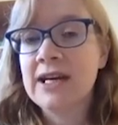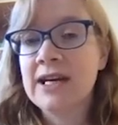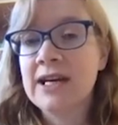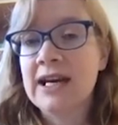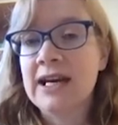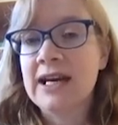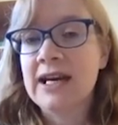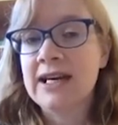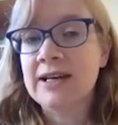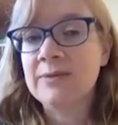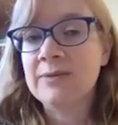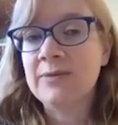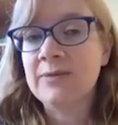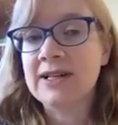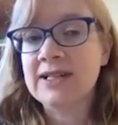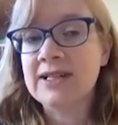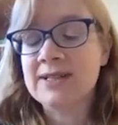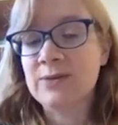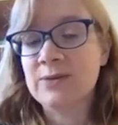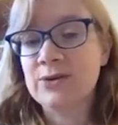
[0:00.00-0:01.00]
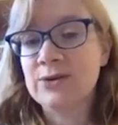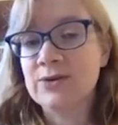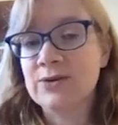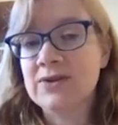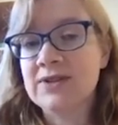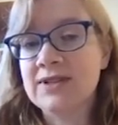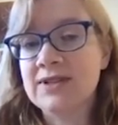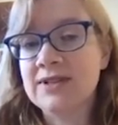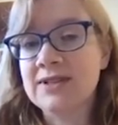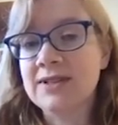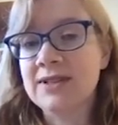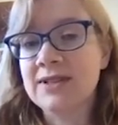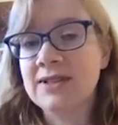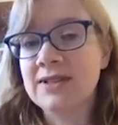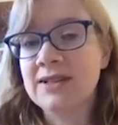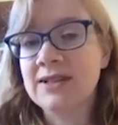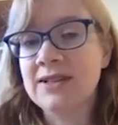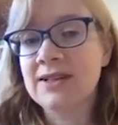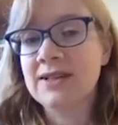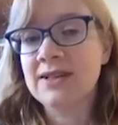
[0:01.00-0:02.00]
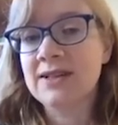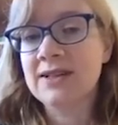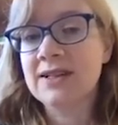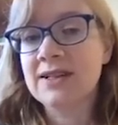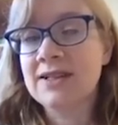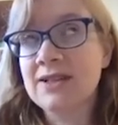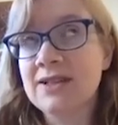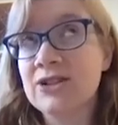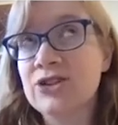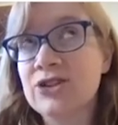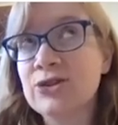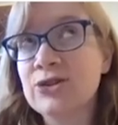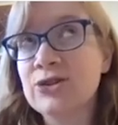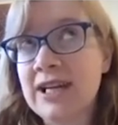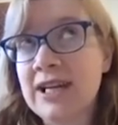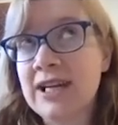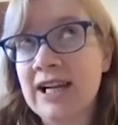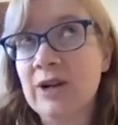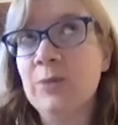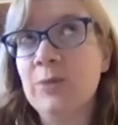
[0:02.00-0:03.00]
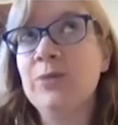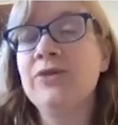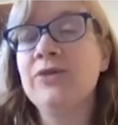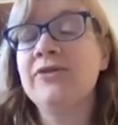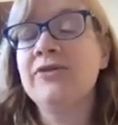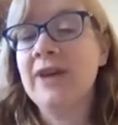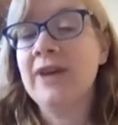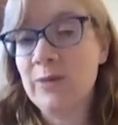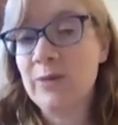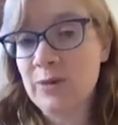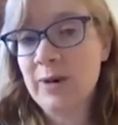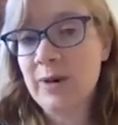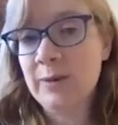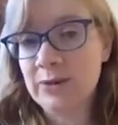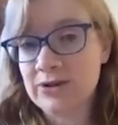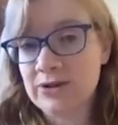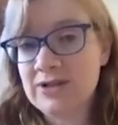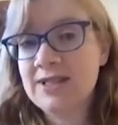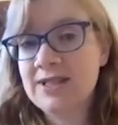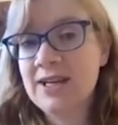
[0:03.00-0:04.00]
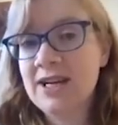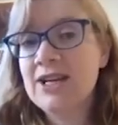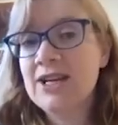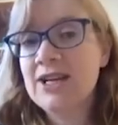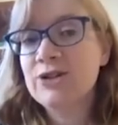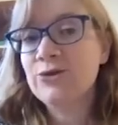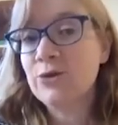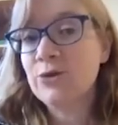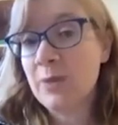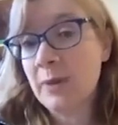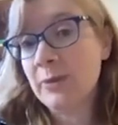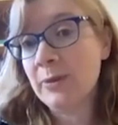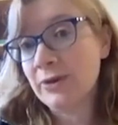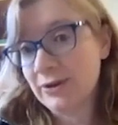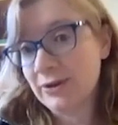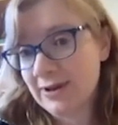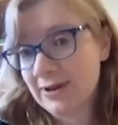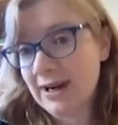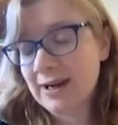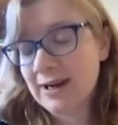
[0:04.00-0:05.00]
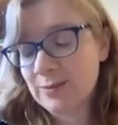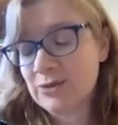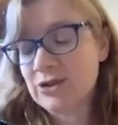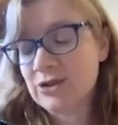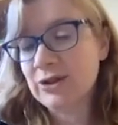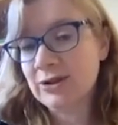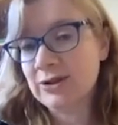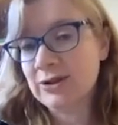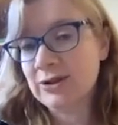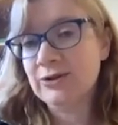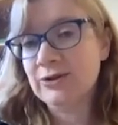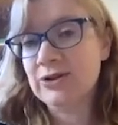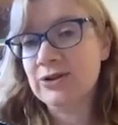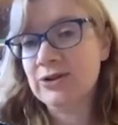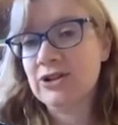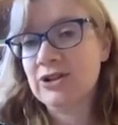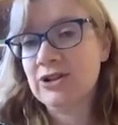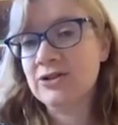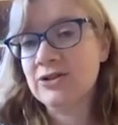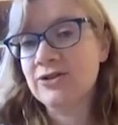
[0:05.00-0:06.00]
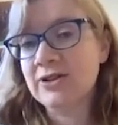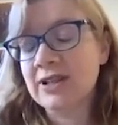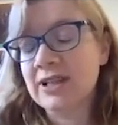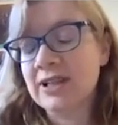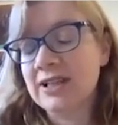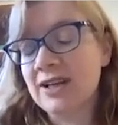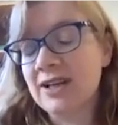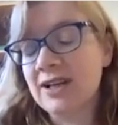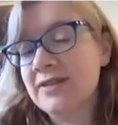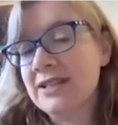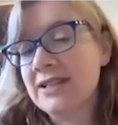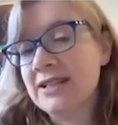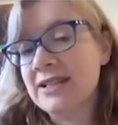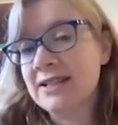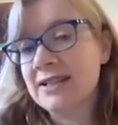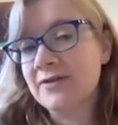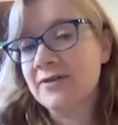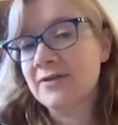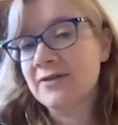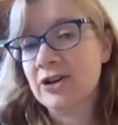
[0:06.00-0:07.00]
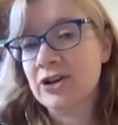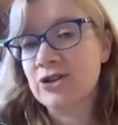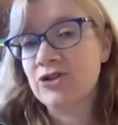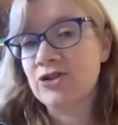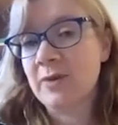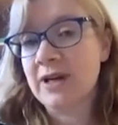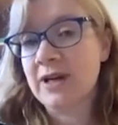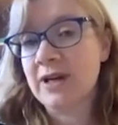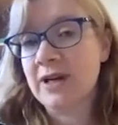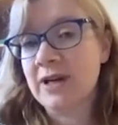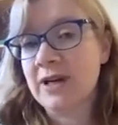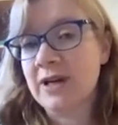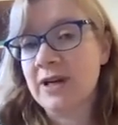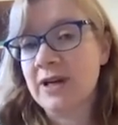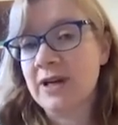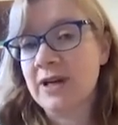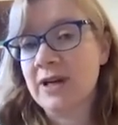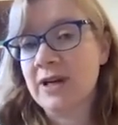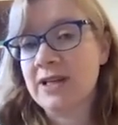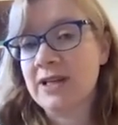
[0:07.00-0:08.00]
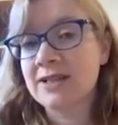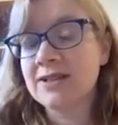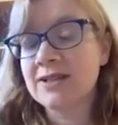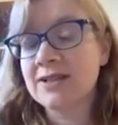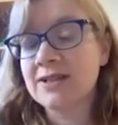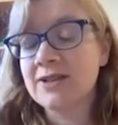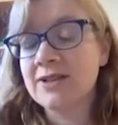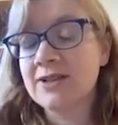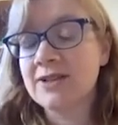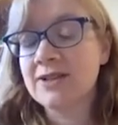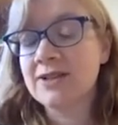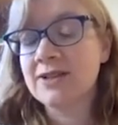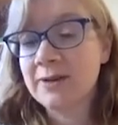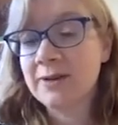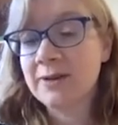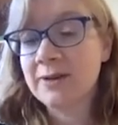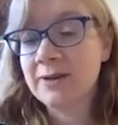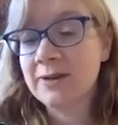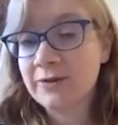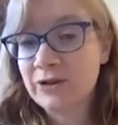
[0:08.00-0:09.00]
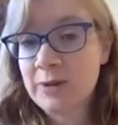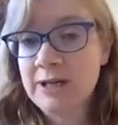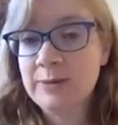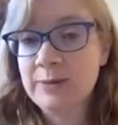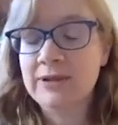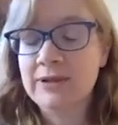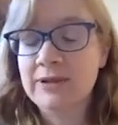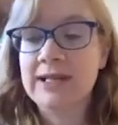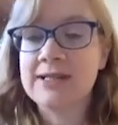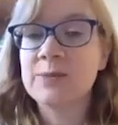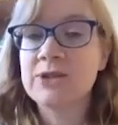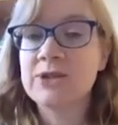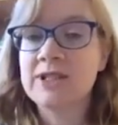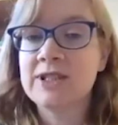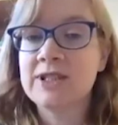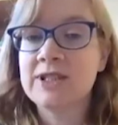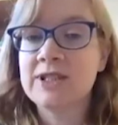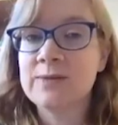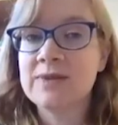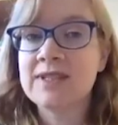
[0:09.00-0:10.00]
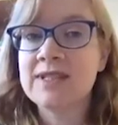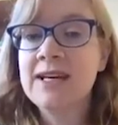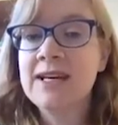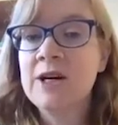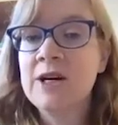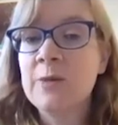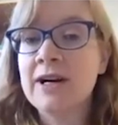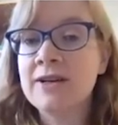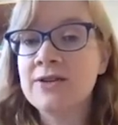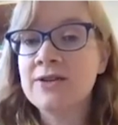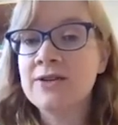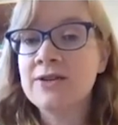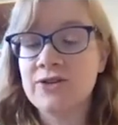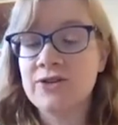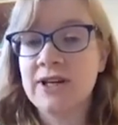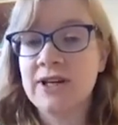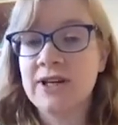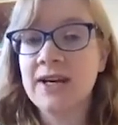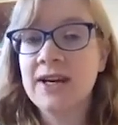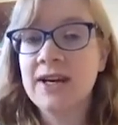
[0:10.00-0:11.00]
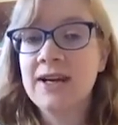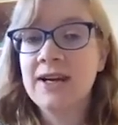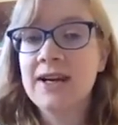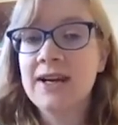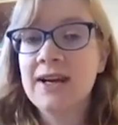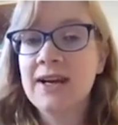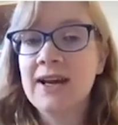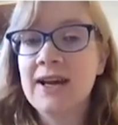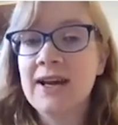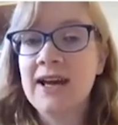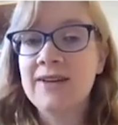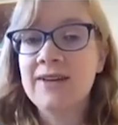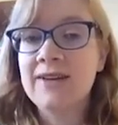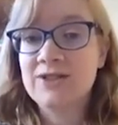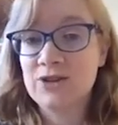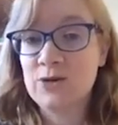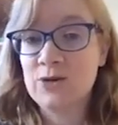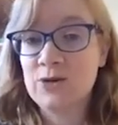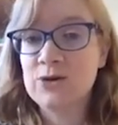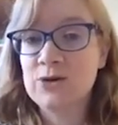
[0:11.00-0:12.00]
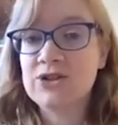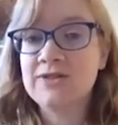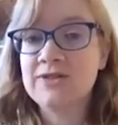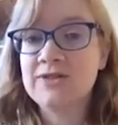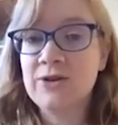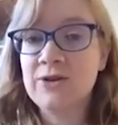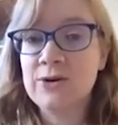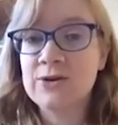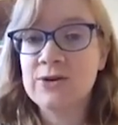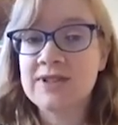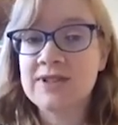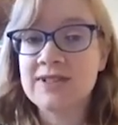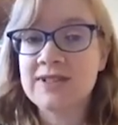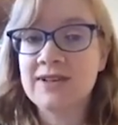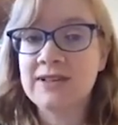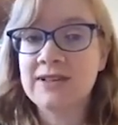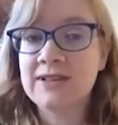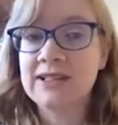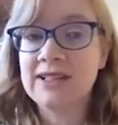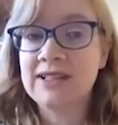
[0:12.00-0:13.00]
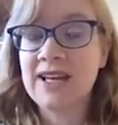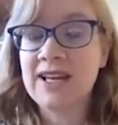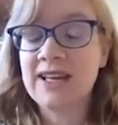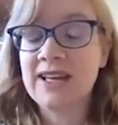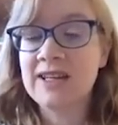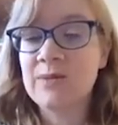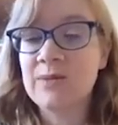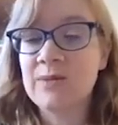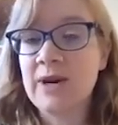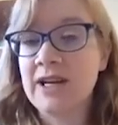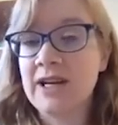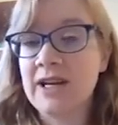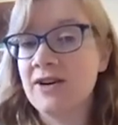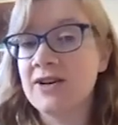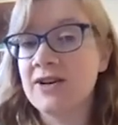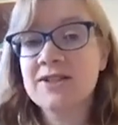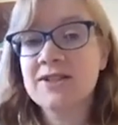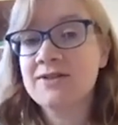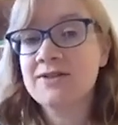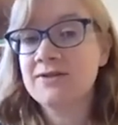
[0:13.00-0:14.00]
I suppose, should help family members to remember to include their children. And obviously it's a very traumatic time for people, and sometimes partners of adults with brain injury have so much to focus on, and they may not